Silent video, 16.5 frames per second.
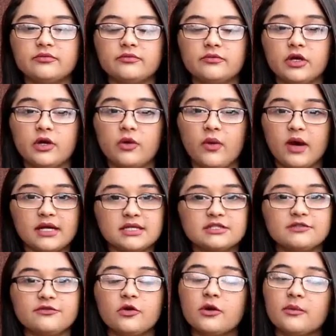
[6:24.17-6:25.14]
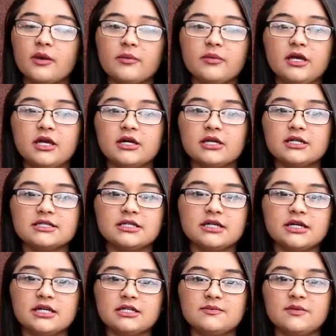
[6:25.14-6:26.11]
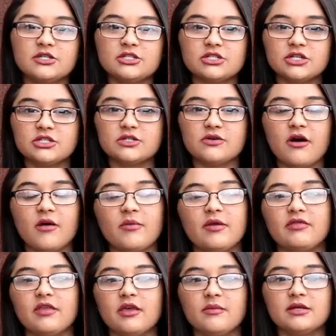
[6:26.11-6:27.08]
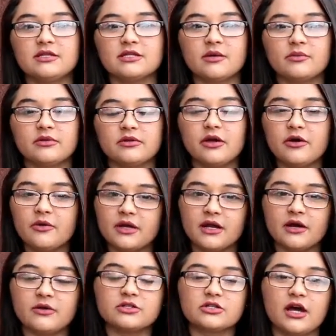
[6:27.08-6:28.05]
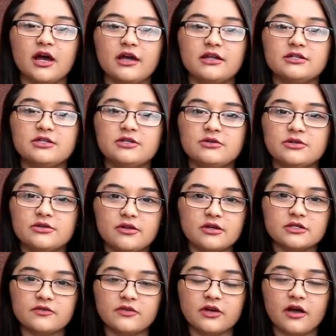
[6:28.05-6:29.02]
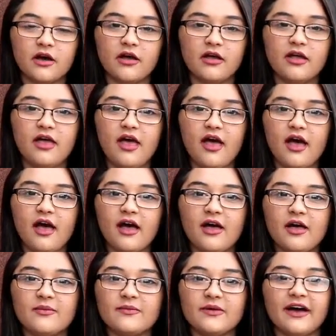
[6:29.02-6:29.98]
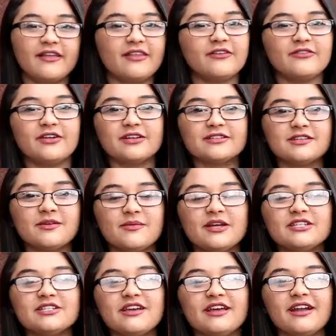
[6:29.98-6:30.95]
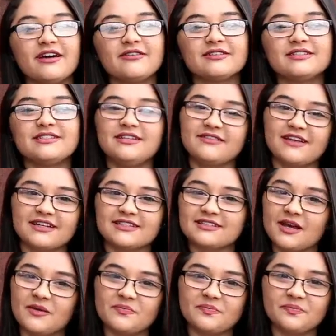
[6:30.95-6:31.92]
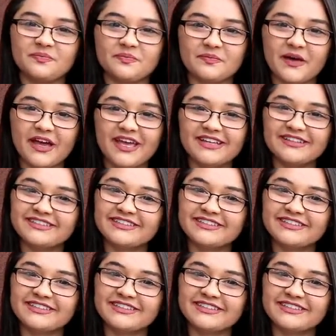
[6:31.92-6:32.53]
requests for my beginner series, be sure to comment them down below and I'll try to do those for y'all. But I love y'all so much, and I will see you next time. Bye!